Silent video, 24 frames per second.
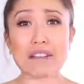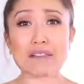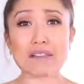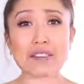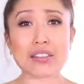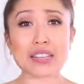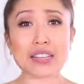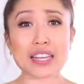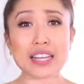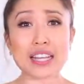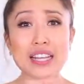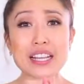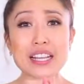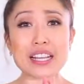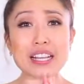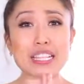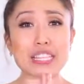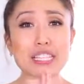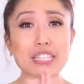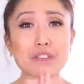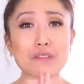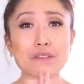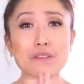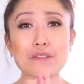everything
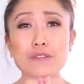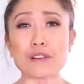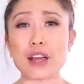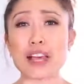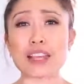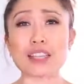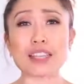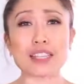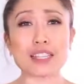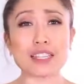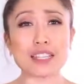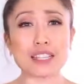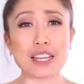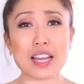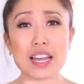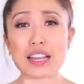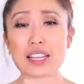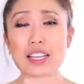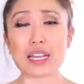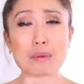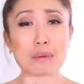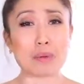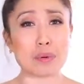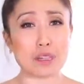is finally
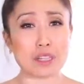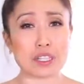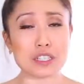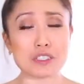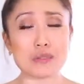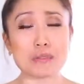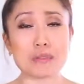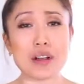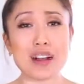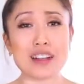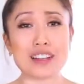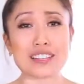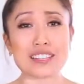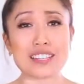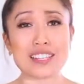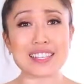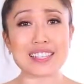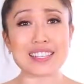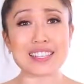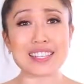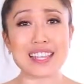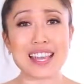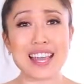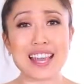done and put into
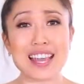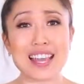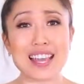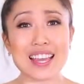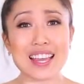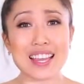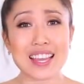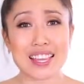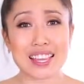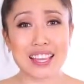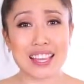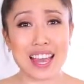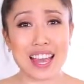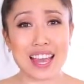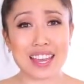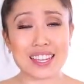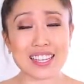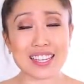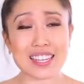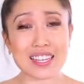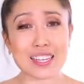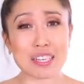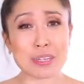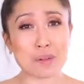boxes,
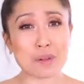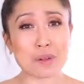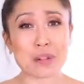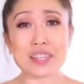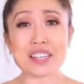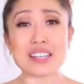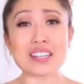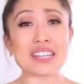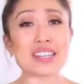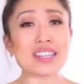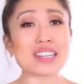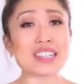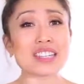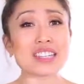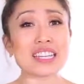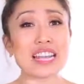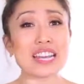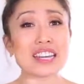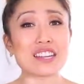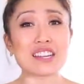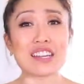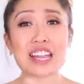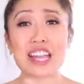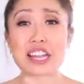then you put it in a
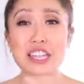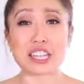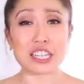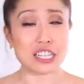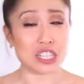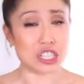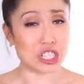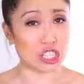container and you